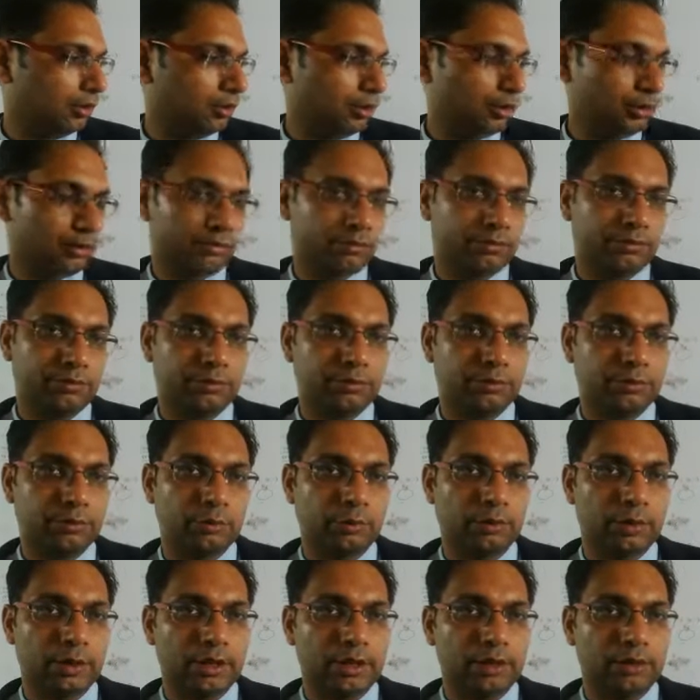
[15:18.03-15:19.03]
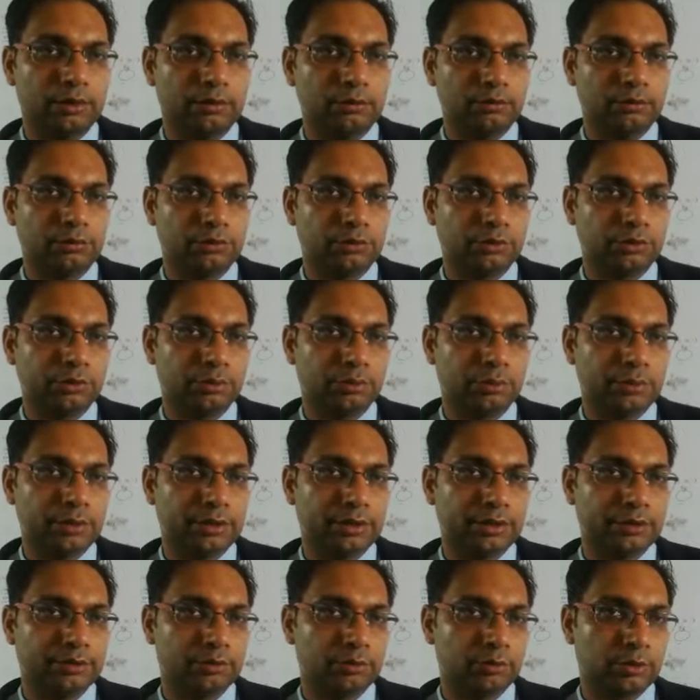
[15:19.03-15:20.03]
of 12 to the
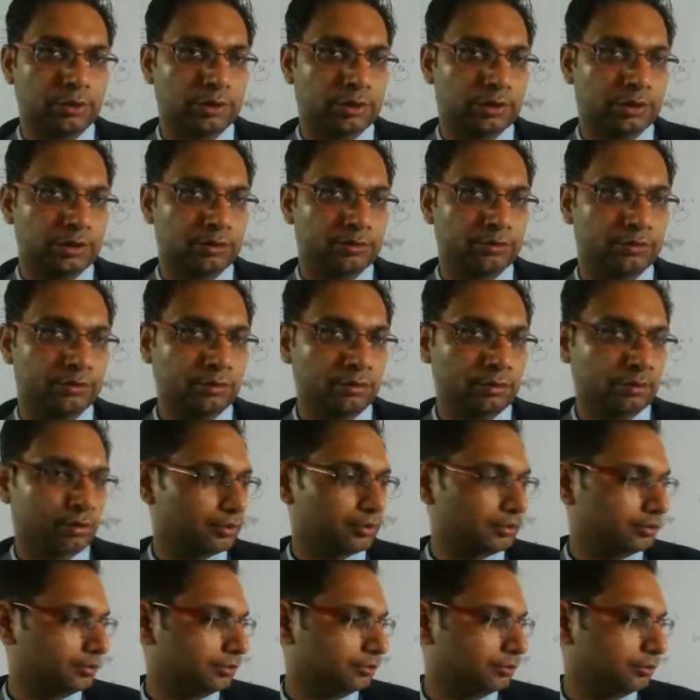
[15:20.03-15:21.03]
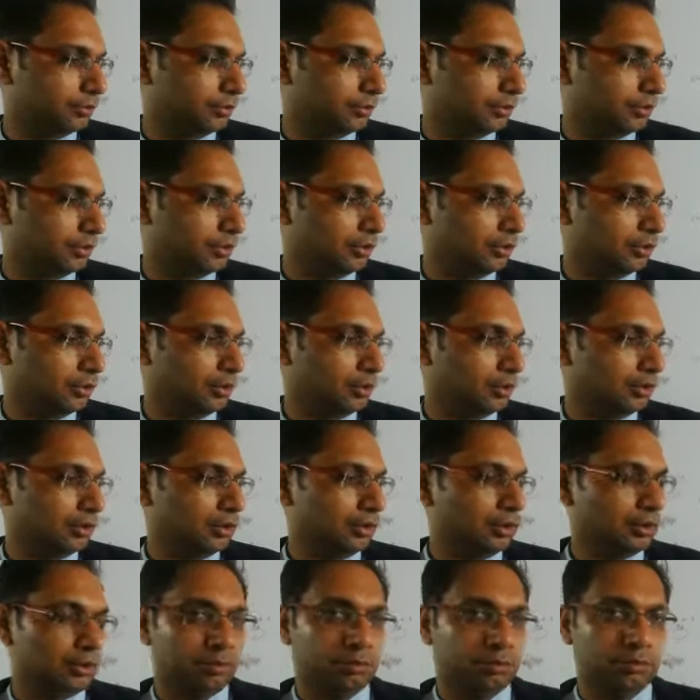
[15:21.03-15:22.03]
base 24,
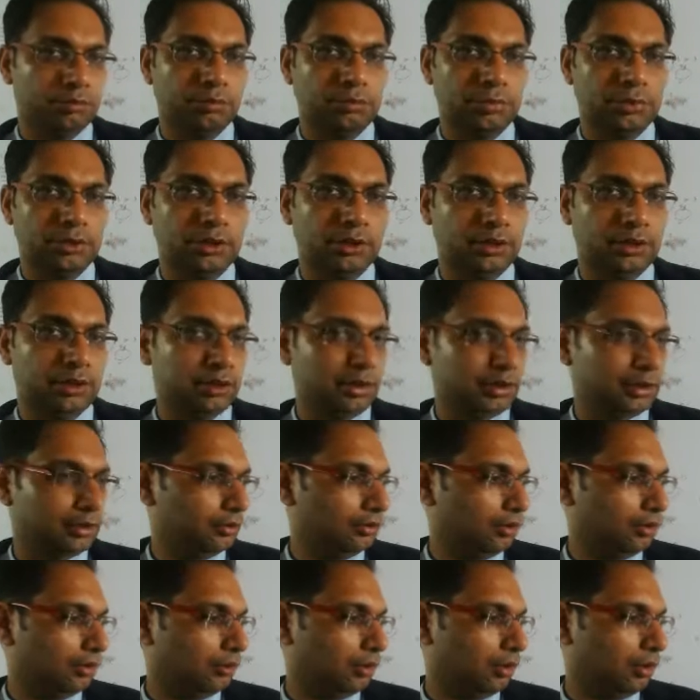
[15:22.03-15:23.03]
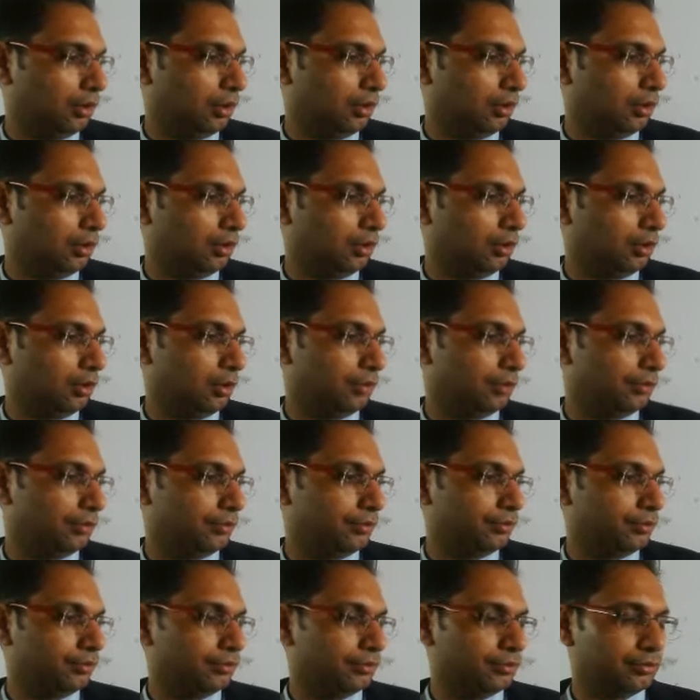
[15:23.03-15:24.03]
b is log of
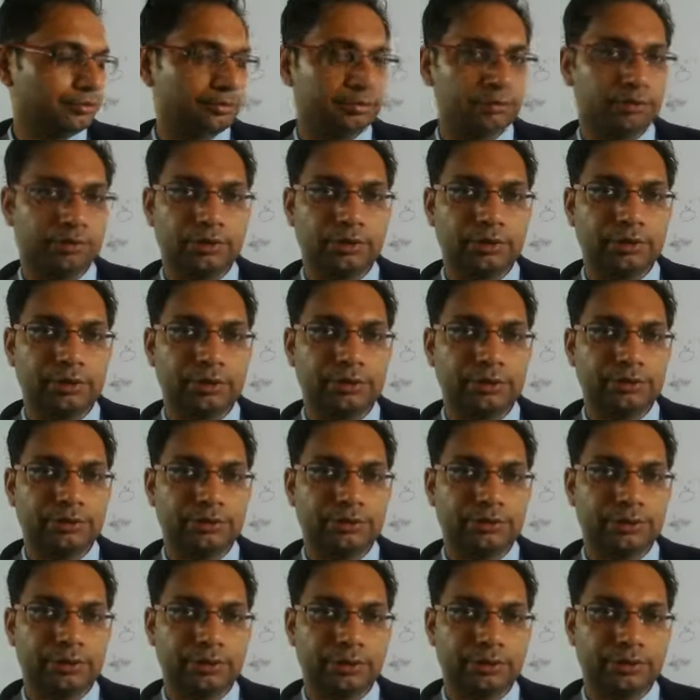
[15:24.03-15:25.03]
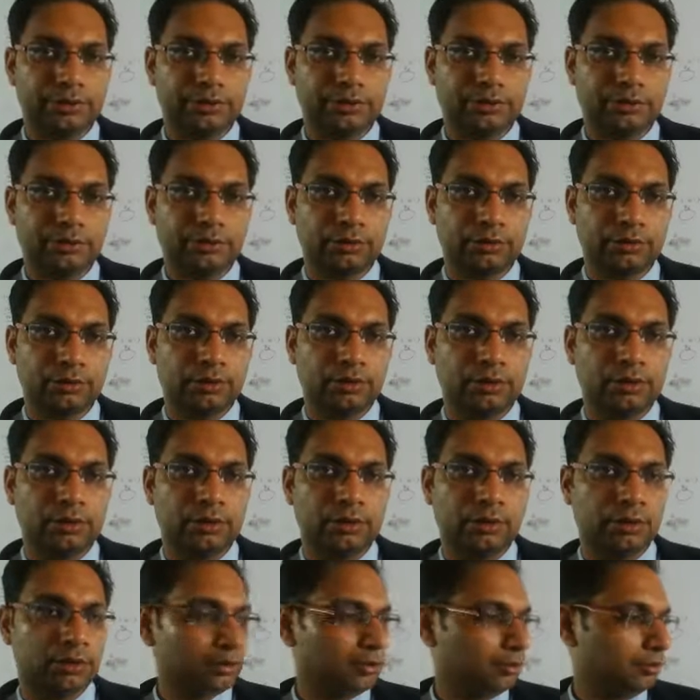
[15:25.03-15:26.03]
36
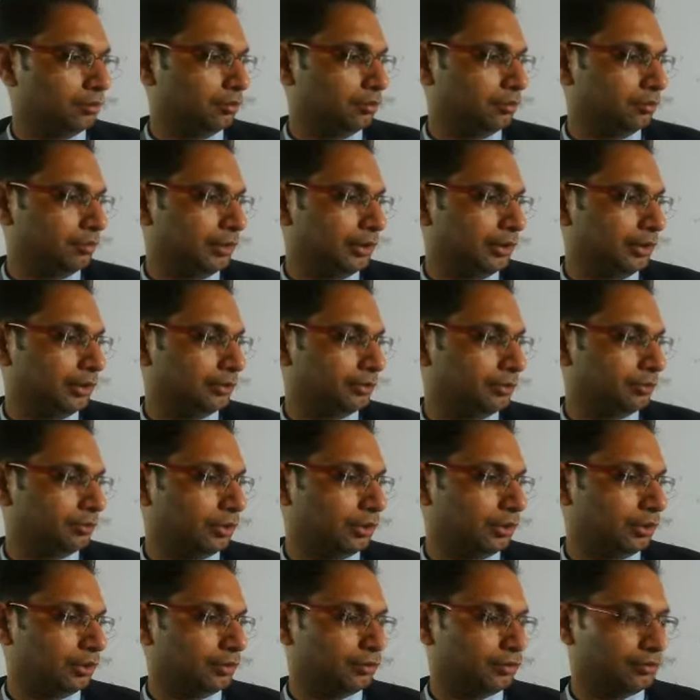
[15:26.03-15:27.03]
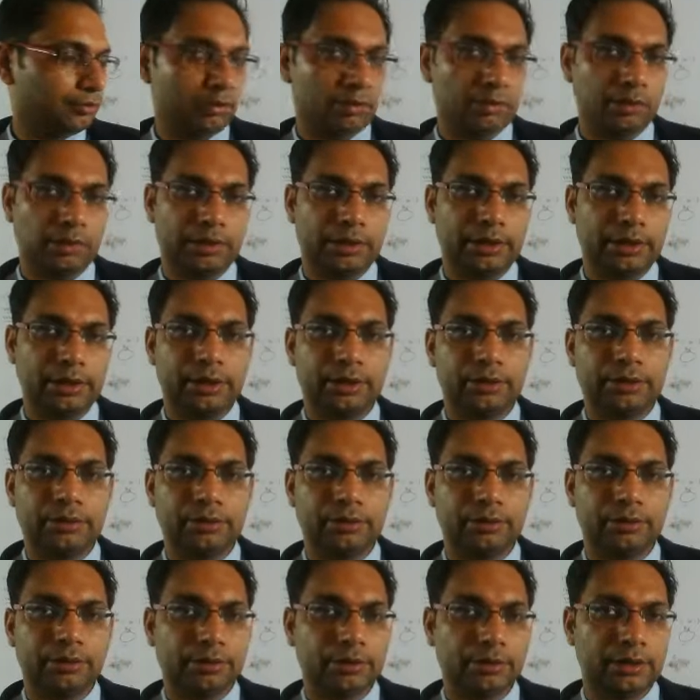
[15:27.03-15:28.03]
base 24 again,
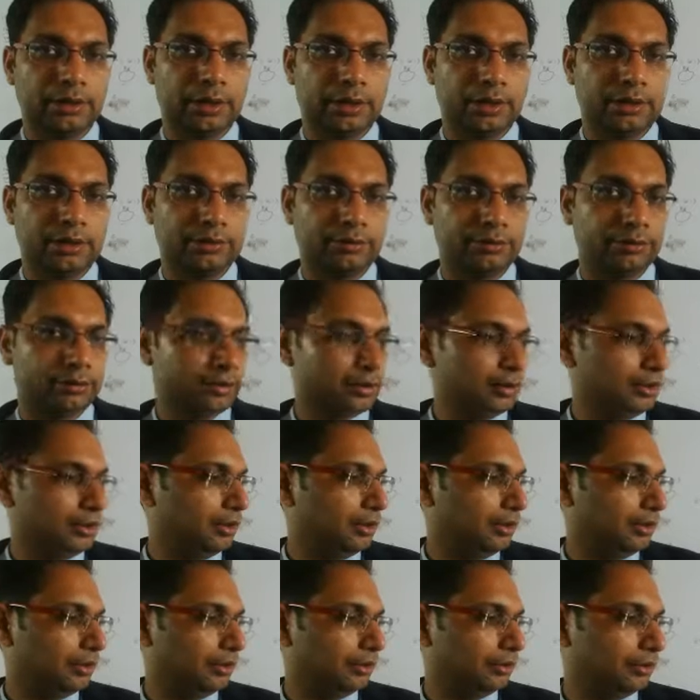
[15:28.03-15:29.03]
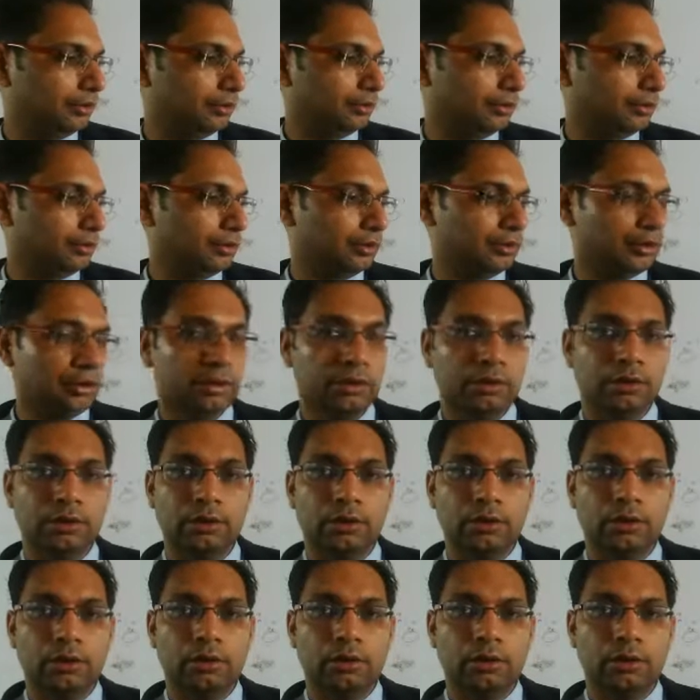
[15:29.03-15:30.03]
and c is
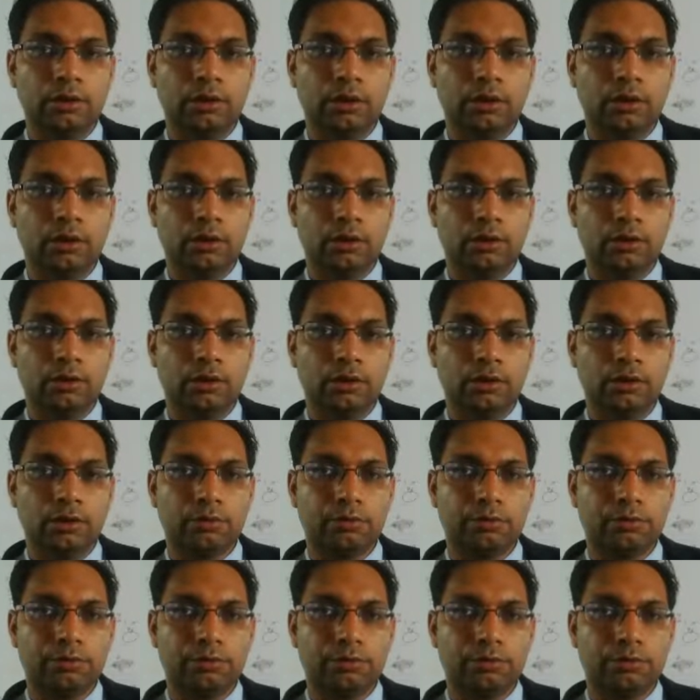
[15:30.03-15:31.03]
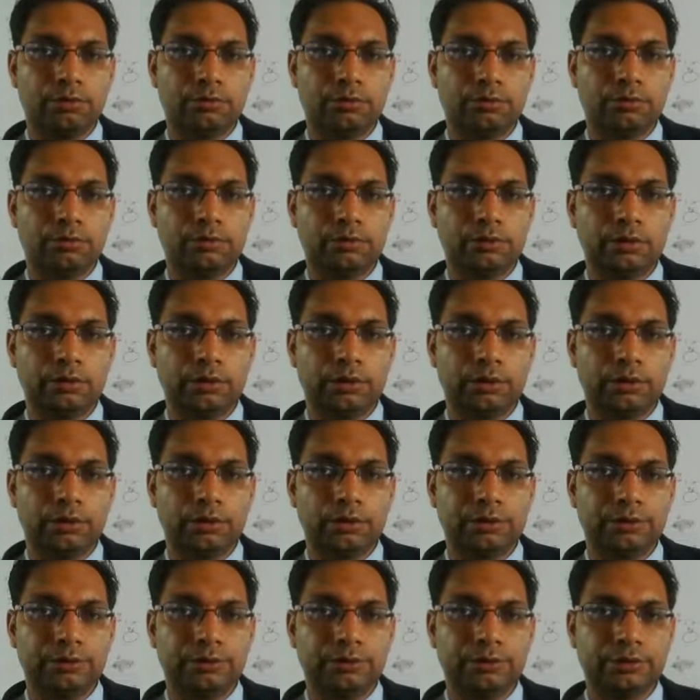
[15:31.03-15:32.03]
log of
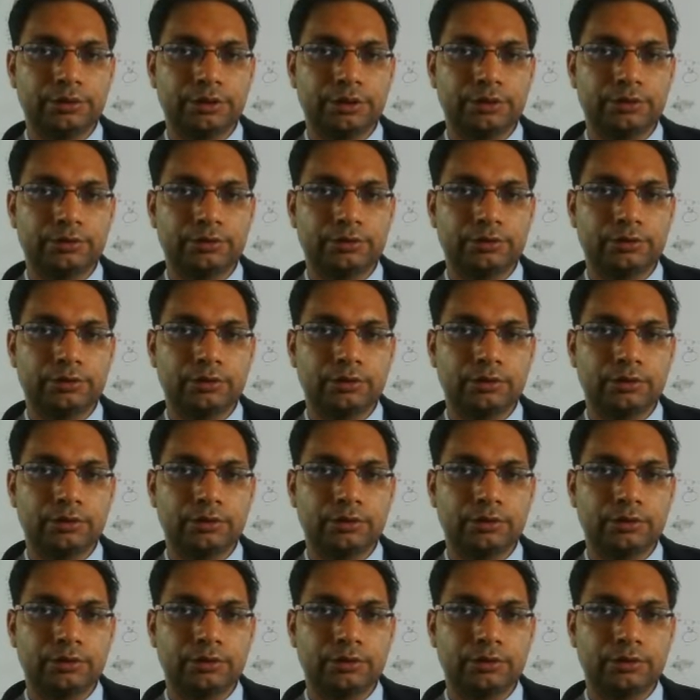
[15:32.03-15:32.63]
36